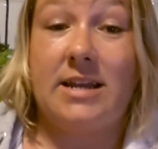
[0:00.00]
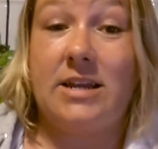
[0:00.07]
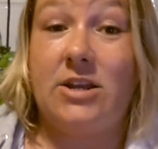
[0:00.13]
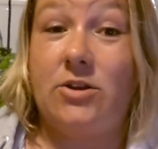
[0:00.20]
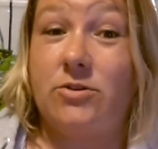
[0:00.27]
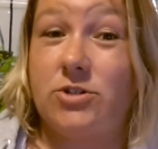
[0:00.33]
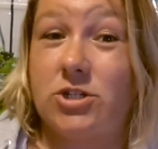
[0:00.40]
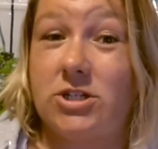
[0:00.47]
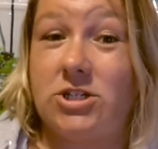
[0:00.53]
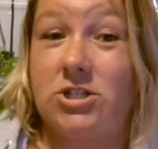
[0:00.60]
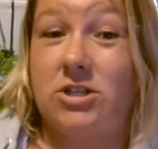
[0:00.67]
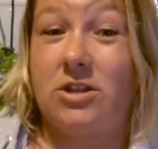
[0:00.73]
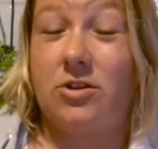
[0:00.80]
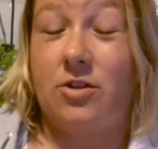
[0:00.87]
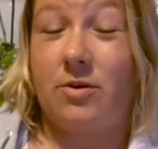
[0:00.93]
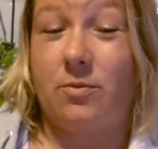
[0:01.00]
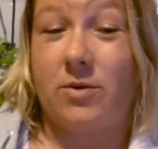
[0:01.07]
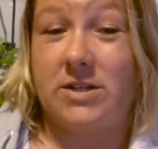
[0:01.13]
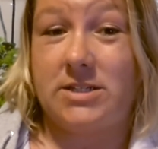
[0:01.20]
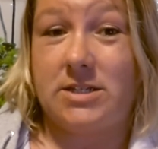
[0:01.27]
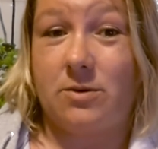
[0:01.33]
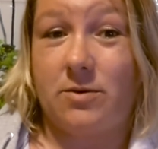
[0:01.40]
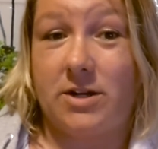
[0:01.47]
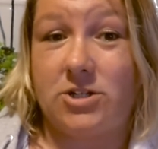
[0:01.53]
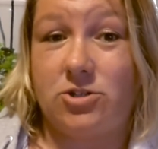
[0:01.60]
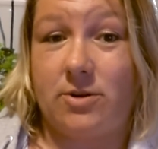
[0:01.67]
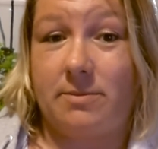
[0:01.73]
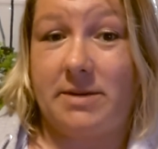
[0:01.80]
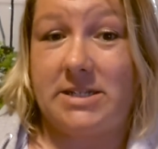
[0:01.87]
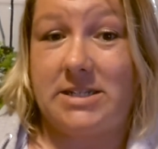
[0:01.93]
Usually, the ones that want to
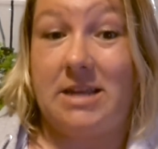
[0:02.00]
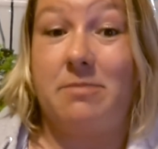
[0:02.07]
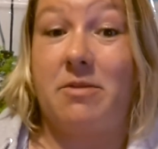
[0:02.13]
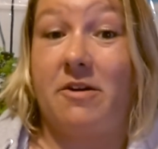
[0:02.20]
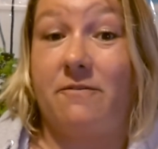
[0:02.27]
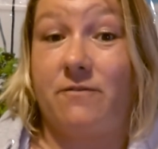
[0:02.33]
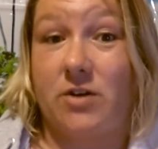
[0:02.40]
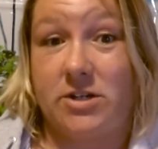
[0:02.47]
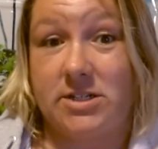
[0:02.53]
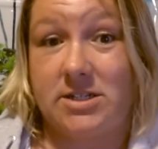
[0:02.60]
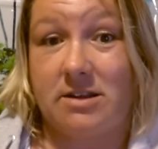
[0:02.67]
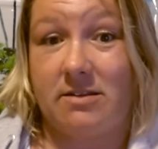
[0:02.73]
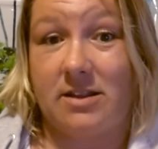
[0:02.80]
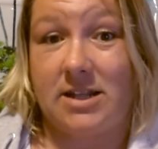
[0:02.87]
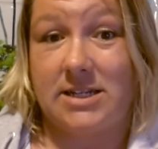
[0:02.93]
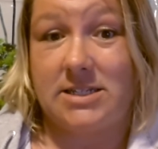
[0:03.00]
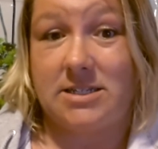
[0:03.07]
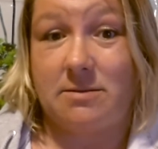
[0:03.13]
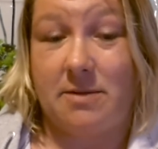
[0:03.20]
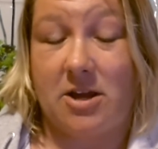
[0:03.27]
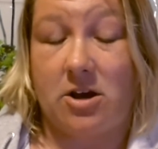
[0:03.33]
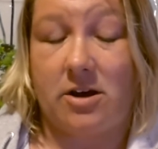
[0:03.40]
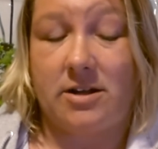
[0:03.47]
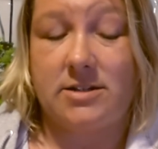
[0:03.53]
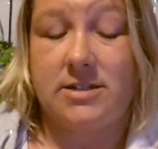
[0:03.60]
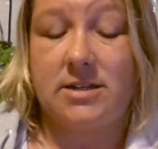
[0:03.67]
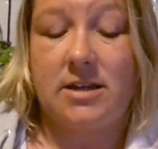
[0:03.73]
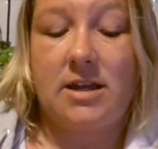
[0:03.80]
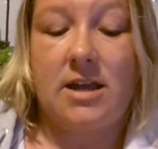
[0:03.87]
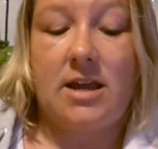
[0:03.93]
join my team are first on the list to be
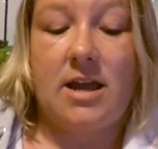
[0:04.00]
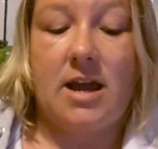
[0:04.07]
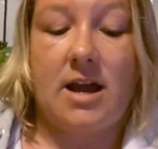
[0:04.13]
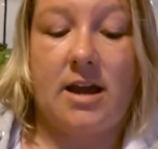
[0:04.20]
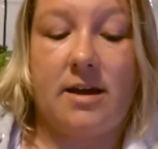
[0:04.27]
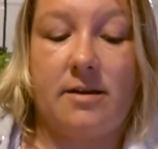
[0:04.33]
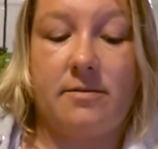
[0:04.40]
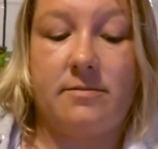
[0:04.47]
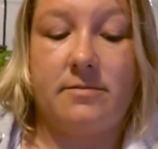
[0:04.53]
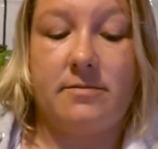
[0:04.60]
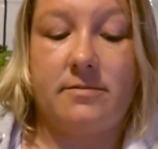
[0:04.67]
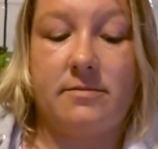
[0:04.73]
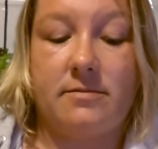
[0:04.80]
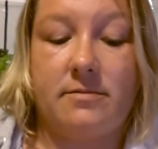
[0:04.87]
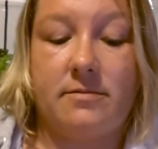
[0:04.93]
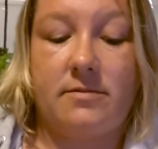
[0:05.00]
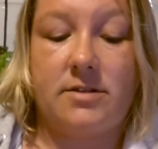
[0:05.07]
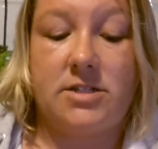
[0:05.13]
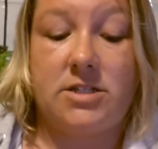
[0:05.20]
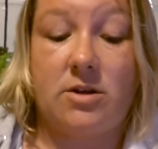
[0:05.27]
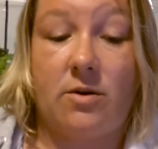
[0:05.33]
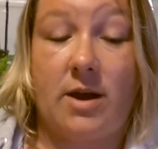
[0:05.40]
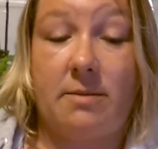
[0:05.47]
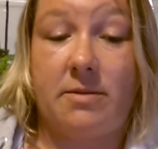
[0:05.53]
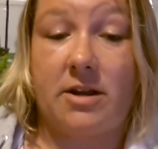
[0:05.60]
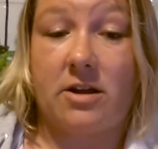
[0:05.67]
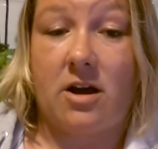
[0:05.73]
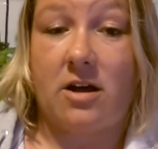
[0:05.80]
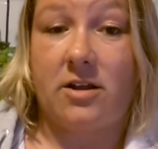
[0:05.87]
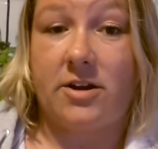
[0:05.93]
called. So, I'm
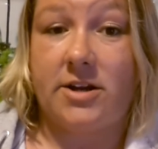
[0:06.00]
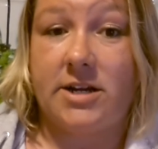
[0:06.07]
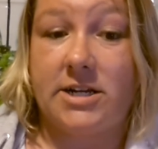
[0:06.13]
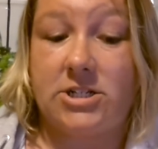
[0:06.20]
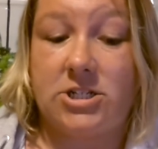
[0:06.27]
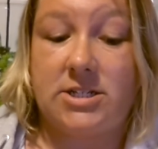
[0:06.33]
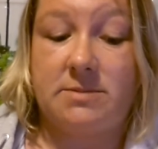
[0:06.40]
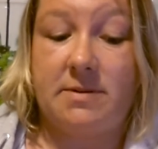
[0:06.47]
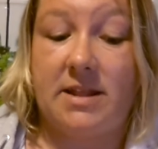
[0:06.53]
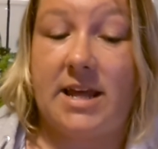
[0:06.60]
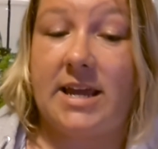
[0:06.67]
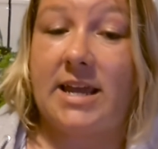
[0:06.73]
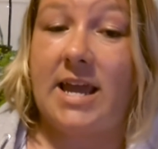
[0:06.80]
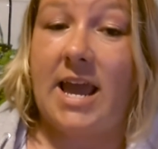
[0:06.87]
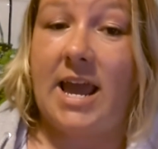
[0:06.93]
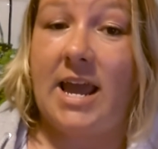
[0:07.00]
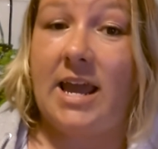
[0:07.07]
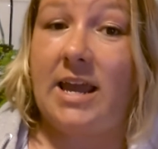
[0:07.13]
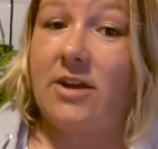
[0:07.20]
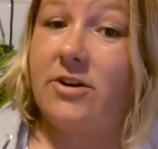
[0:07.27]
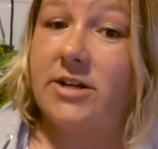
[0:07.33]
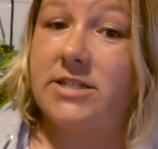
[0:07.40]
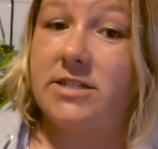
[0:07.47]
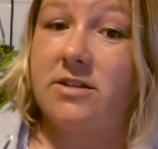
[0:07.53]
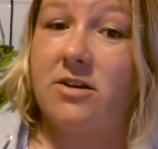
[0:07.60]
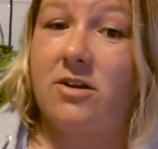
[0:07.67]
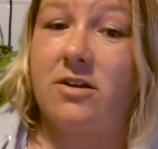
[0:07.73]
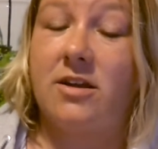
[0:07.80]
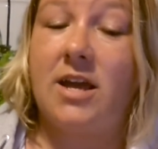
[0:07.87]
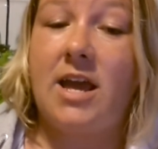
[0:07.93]
going to call her and just be like, hey,
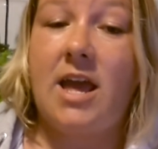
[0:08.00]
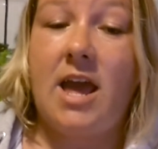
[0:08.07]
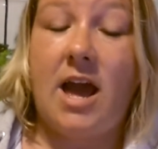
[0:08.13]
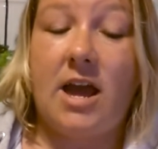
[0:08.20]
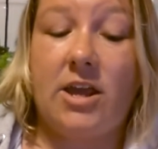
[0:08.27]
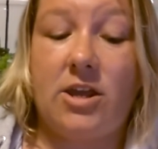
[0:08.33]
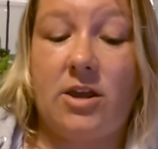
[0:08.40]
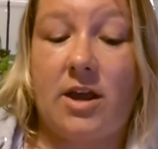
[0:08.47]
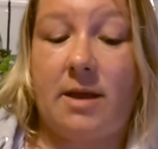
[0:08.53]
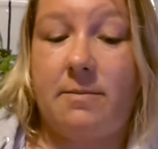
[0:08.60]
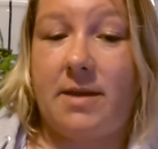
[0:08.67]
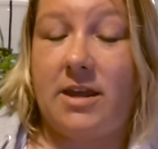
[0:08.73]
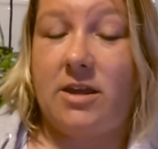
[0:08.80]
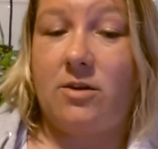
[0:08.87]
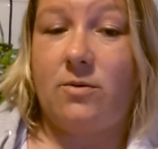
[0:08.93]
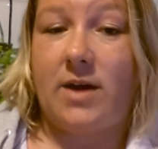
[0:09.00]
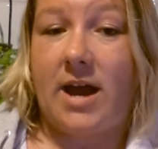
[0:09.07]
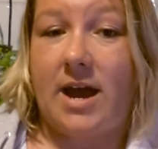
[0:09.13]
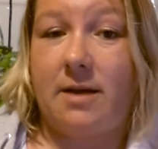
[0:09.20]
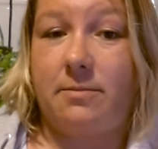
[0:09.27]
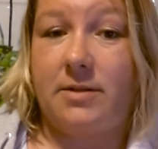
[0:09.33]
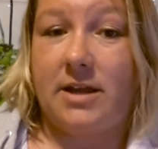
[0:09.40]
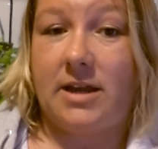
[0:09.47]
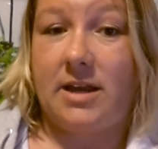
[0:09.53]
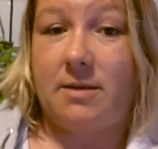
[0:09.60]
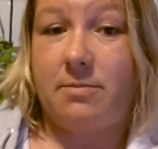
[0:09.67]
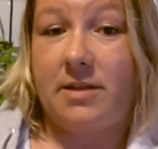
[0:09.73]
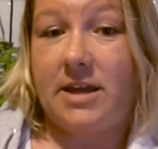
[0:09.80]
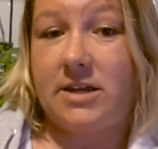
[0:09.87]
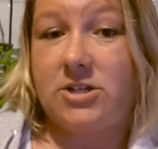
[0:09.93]
Crystal, I met you at
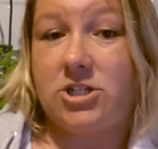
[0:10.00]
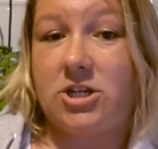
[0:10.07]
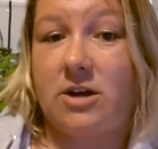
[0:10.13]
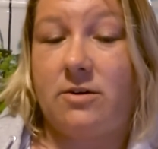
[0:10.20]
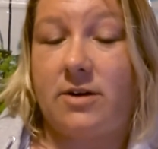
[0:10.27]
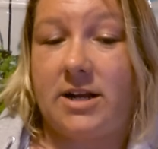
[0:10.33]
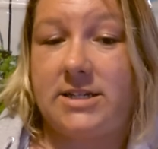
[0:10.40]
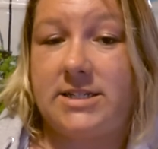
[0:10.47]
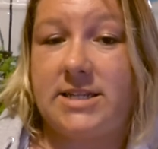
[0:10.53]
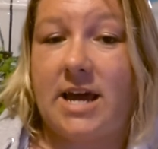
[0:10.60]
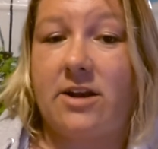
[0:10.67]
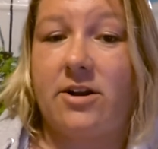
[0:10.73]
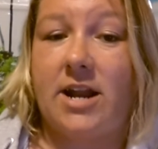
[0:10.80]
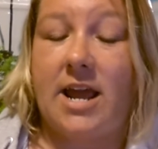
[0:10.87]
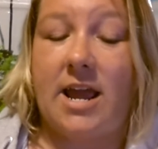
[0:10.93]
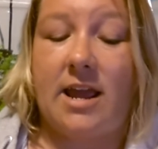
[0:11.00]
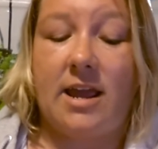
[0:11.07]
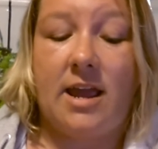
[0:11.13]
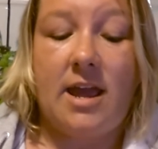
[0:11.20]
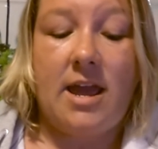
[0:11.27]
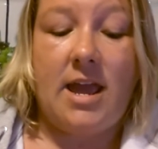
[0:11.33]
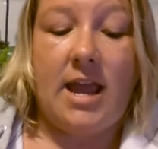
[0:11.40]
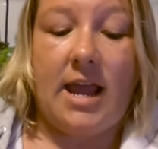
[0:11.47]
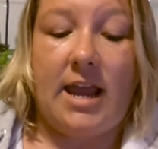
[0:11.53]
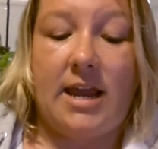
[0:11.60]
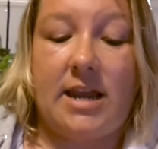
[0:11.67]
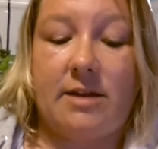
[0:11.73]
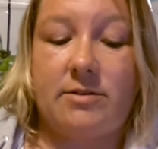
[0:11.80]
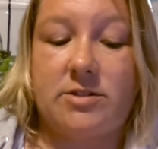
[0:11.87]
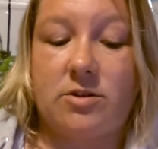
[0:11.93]
Blankety Blank show on Saturday,
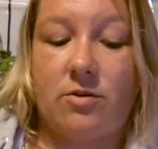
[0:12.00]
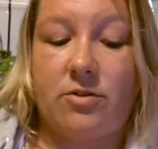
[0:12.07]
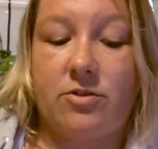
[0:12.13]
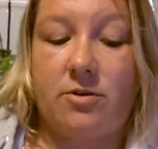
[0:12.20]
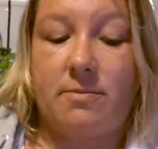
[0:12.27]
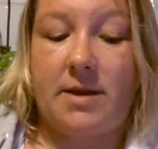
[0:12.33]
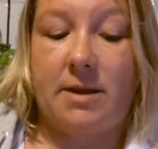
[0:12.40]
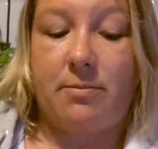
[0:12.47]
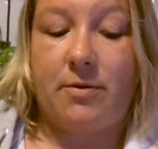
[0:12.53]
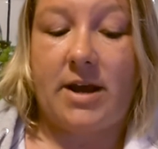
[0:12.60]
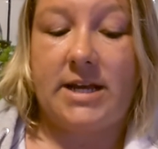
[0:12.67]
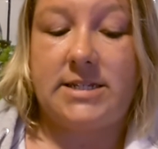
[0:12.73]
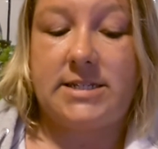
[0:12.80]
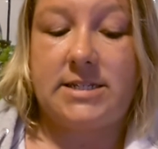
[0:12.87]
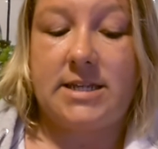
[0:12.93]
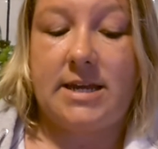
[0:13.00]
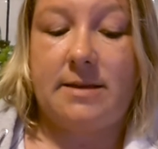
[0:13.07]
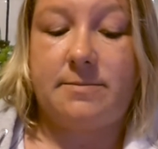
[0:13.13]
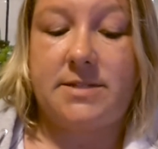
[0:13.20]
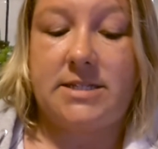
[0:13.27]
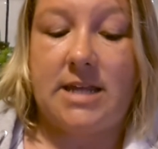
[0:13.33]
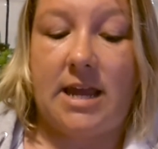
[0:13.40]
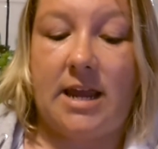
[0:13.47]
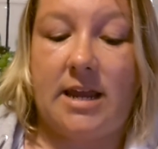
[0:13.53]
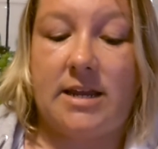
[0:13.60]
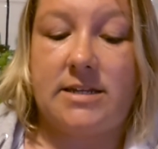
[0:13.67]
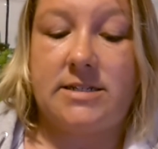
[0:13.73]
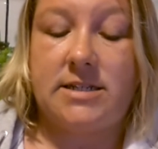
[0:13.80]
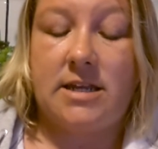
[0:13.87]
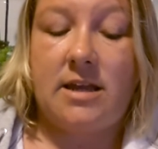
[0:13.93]
and I was going through my price slips,
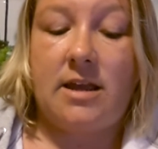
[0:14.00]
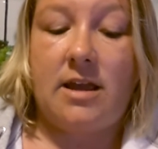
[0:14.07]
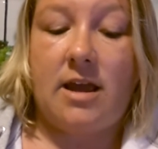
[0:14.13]
and